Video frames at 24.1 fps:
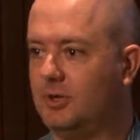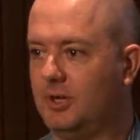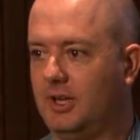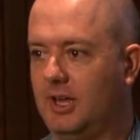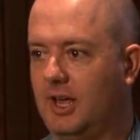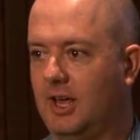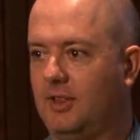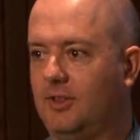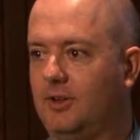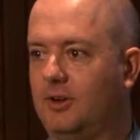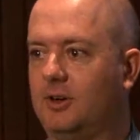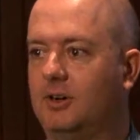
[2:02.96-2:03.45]

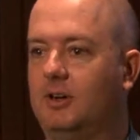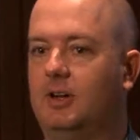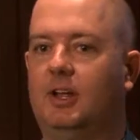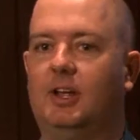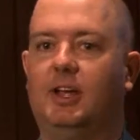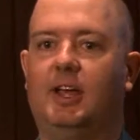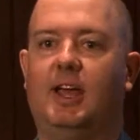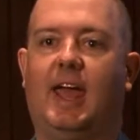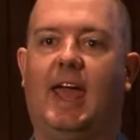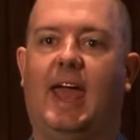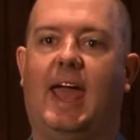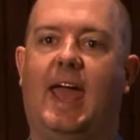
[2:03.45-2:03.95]
together,
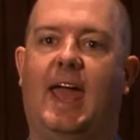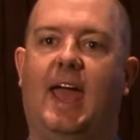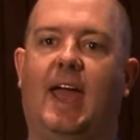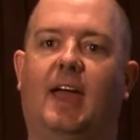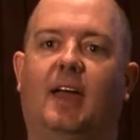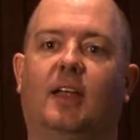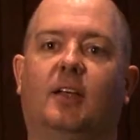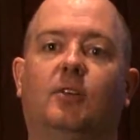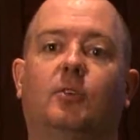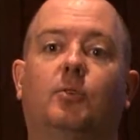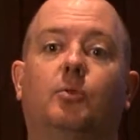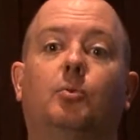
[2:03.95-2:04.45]

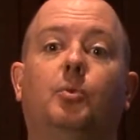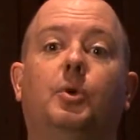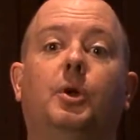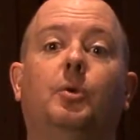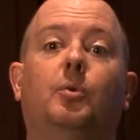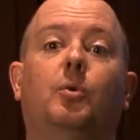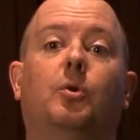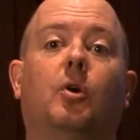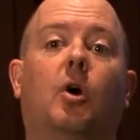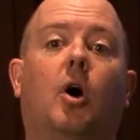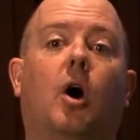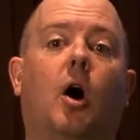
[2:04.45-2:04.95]
and we
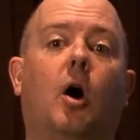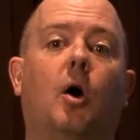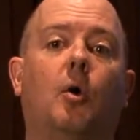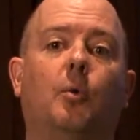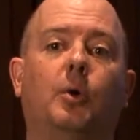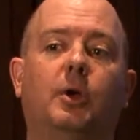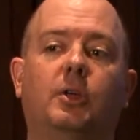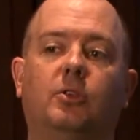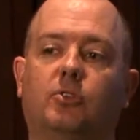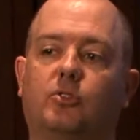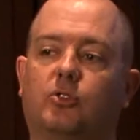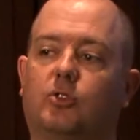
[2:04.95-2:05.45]
were
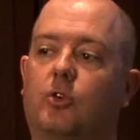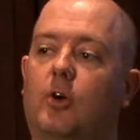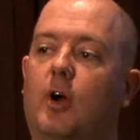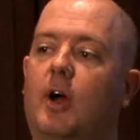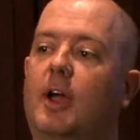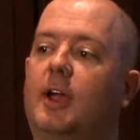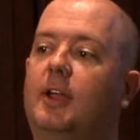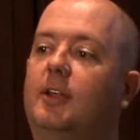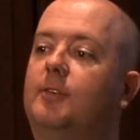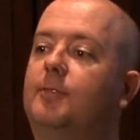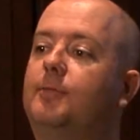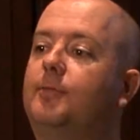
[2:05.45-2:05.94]
always
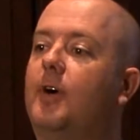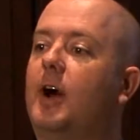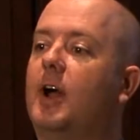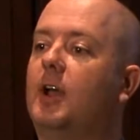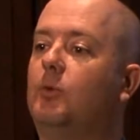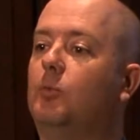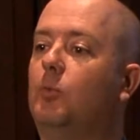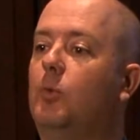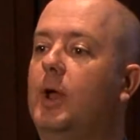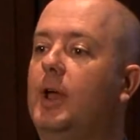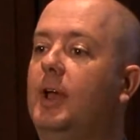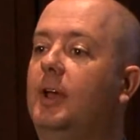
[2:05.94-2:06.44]
trying to
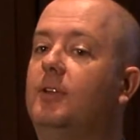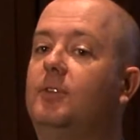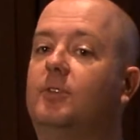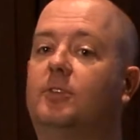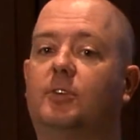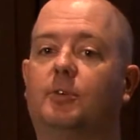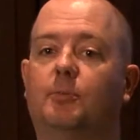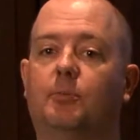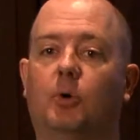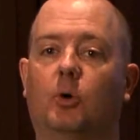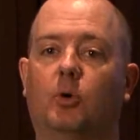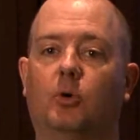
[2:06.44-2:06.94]
find ways
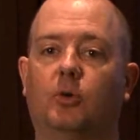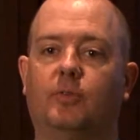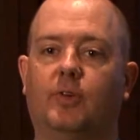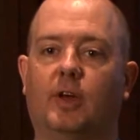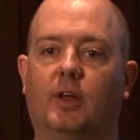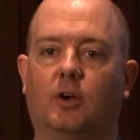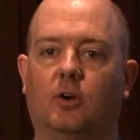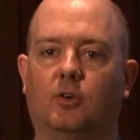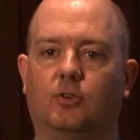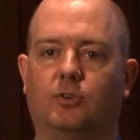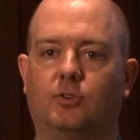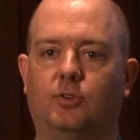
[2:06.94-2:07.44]
to
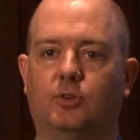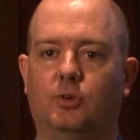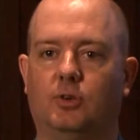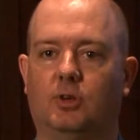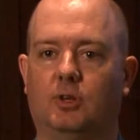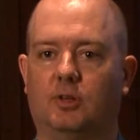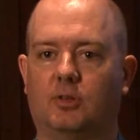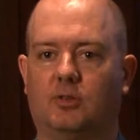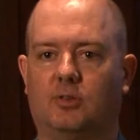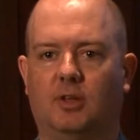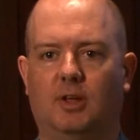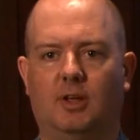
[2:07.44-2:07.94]
motivate our
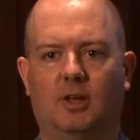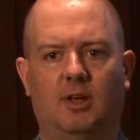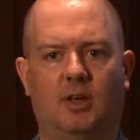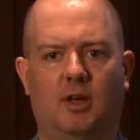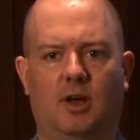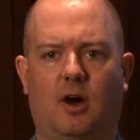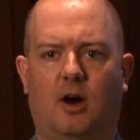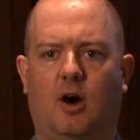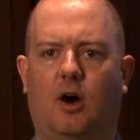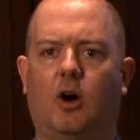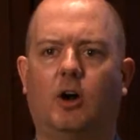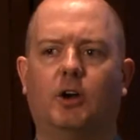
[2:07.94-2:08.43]
students.
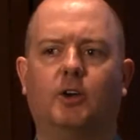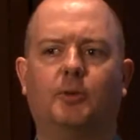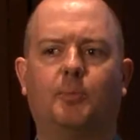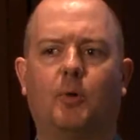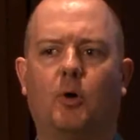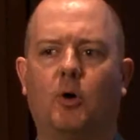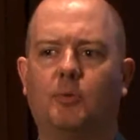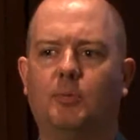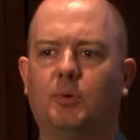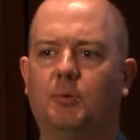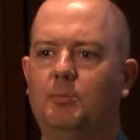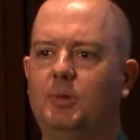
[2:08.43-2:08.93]
Our
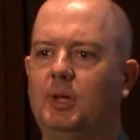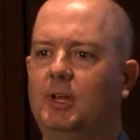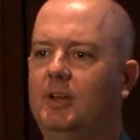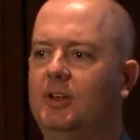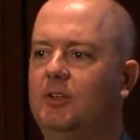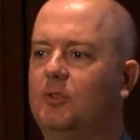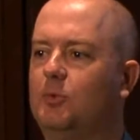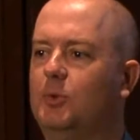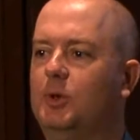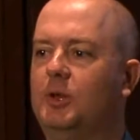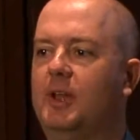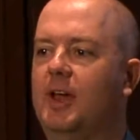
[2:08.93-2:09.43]
department
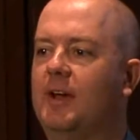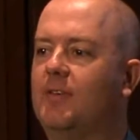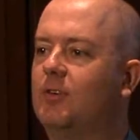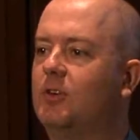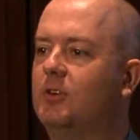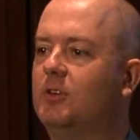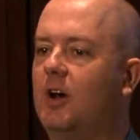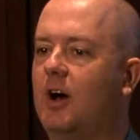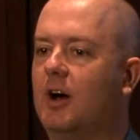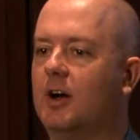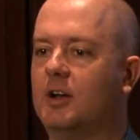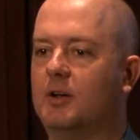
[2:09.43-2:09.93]
meetings, we never
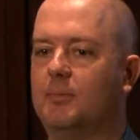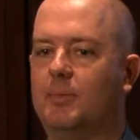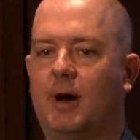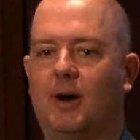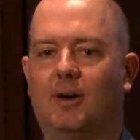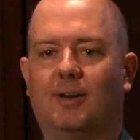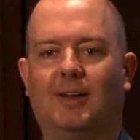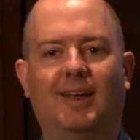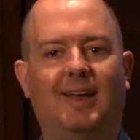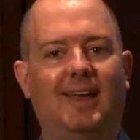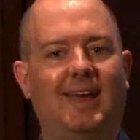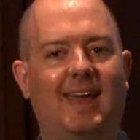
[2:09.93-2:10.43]
talk
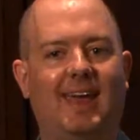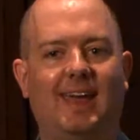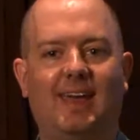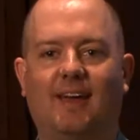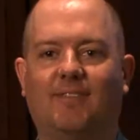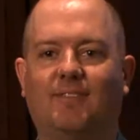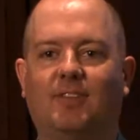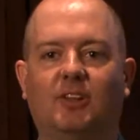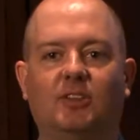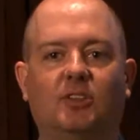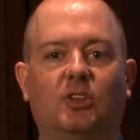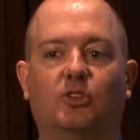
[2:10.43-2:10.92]
about, hey,
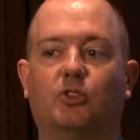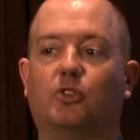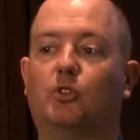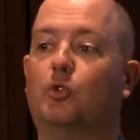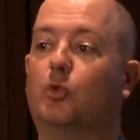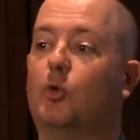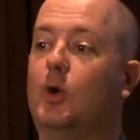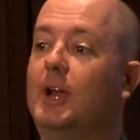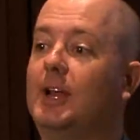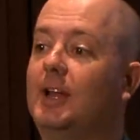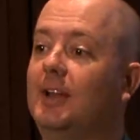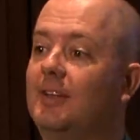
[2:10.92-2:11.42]
I've got this
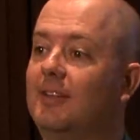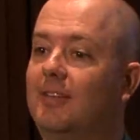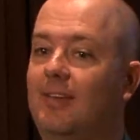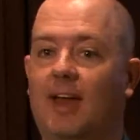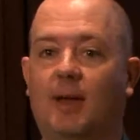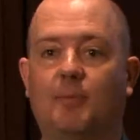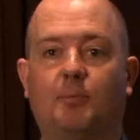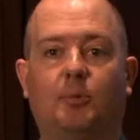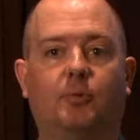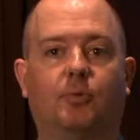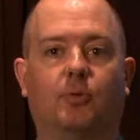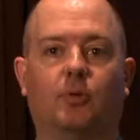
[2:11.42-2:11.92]
great
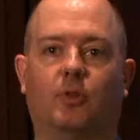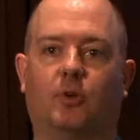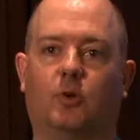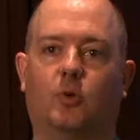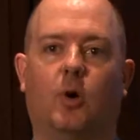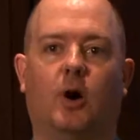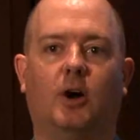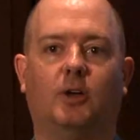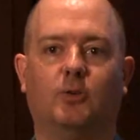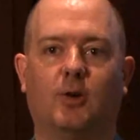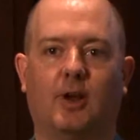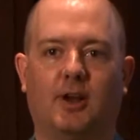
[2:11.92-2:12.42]
example for the
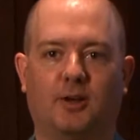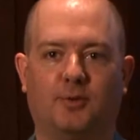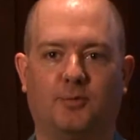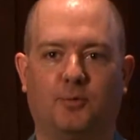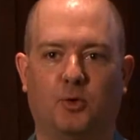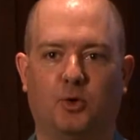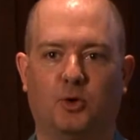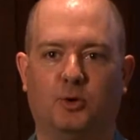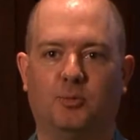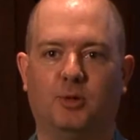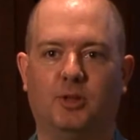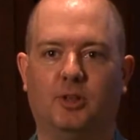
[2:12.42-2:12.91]
quadratic
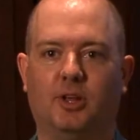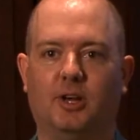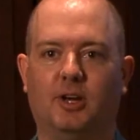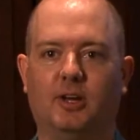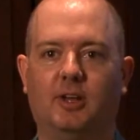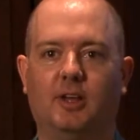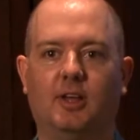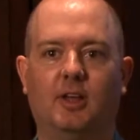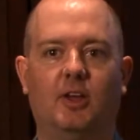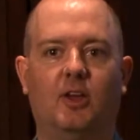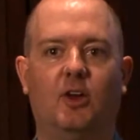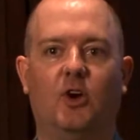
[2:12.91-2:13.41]
formula,
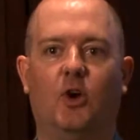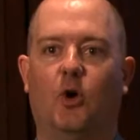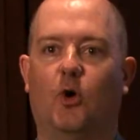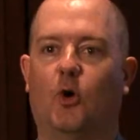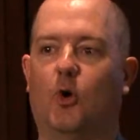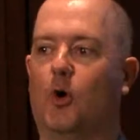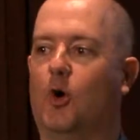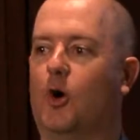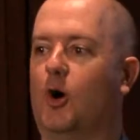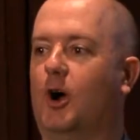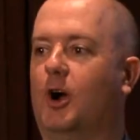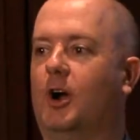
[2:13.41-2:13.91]

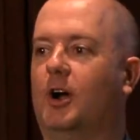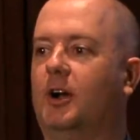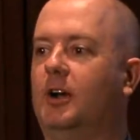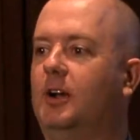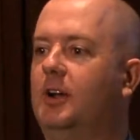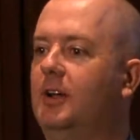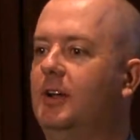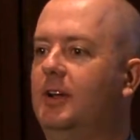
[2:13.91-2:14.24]
or